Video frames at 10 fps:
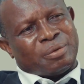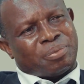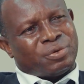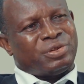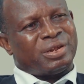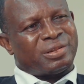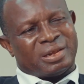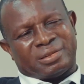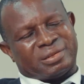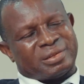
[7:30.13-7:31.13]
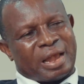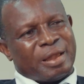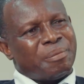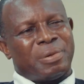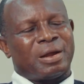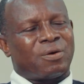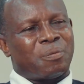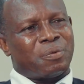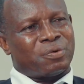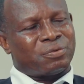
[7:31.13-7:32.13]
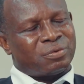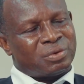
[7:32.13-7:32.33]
projects that I embark upon